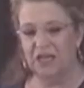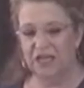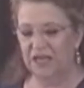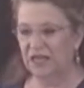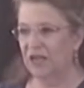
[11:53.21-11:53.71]
And
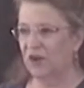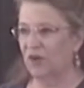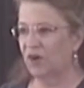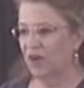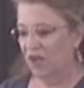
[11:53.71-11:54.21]
in
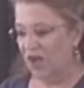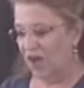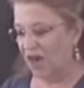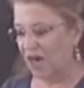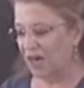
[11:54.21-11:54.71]
here
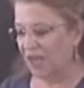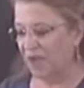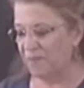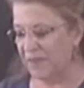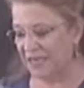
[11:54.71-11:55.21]
are
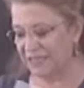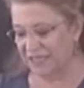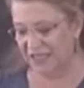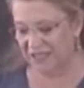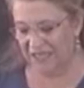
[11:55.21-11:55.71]

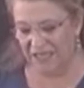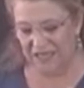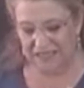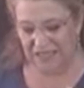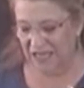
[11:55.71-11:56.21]
amazing
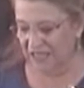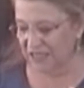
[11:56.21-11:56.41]
things,